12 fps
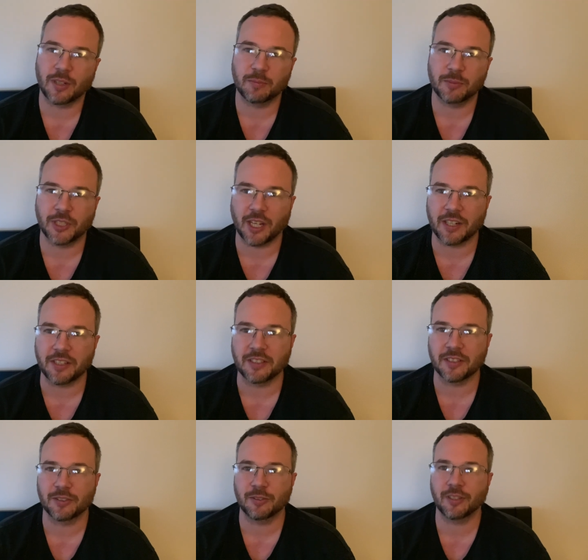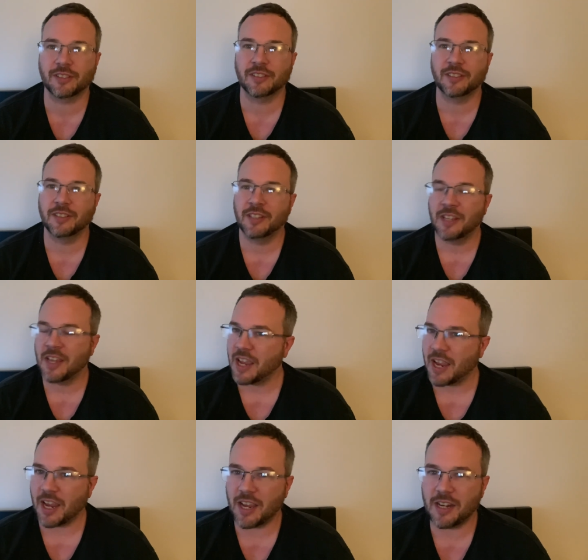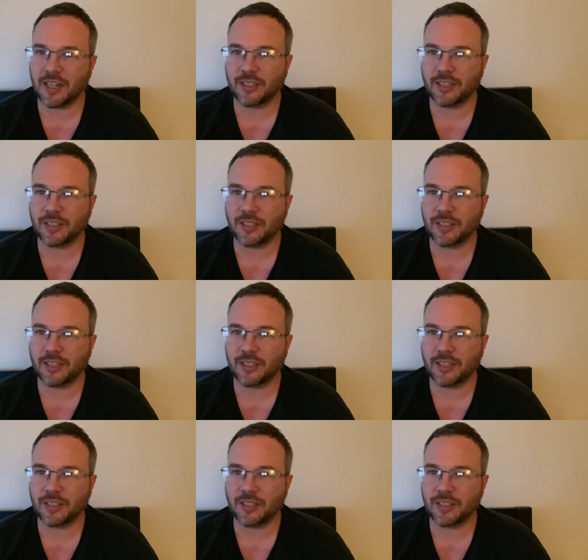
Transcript: I'm Johnny District, and